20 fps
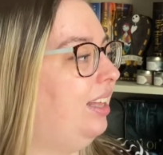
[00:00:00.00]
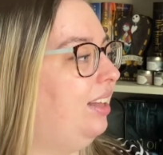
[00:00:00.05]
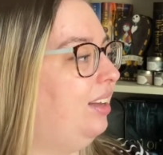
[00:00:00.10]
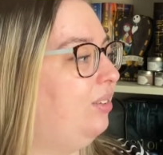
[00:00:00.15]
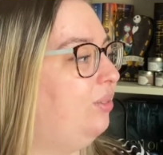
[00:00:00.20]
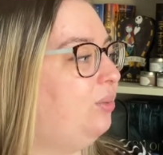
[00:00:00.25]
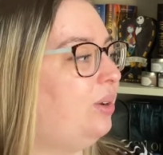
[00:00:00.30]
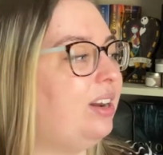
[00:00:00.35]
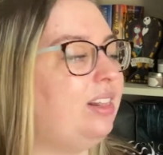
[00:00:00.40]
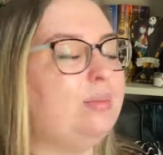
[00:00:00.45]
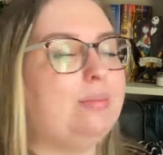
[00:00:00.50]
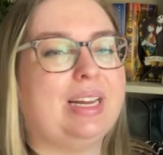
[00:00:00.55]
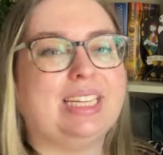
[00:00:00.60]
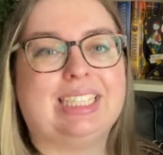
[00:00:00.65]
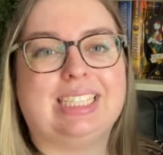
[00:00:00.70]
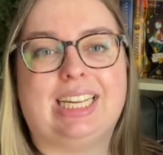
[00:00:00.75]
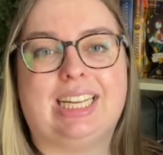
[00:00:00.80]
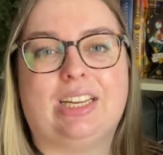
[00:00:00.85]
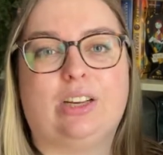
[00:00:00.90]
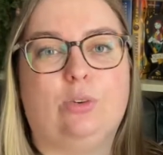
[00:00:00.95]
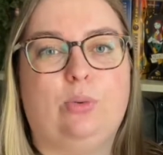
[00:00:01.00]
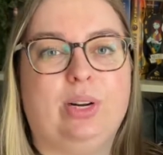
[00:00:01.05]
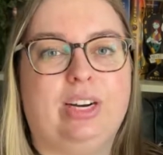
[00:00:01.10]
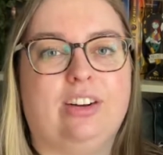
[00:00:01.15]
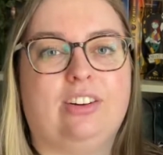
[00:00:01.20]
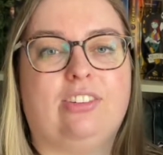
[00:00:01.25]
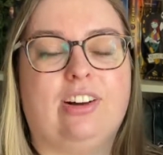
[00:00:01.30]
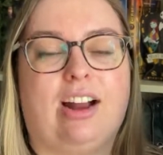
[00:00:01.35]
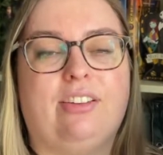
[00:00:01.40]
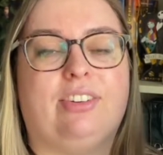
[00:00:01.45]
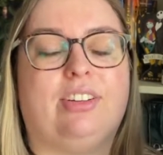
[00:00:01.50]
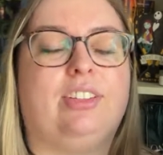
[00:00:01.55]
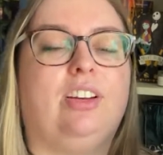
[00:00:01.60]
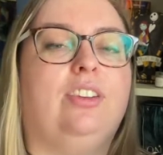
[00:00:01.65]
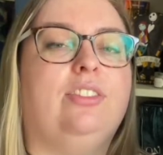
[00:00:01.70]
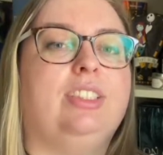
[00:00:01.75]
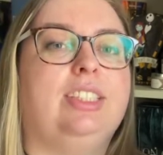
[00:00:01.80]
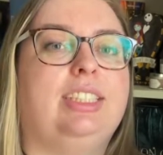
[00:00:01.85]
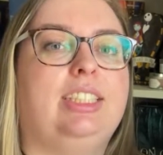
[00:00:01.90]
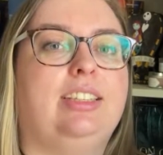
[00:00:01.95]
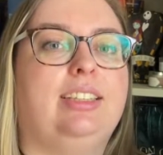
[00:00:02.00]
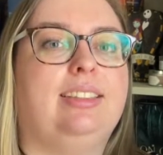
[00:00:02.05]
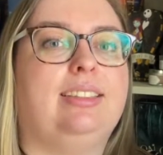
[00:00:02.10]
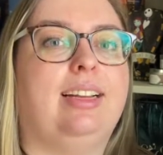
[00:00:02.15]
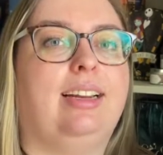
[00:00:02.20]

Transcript: one of the best like queer graphic novel series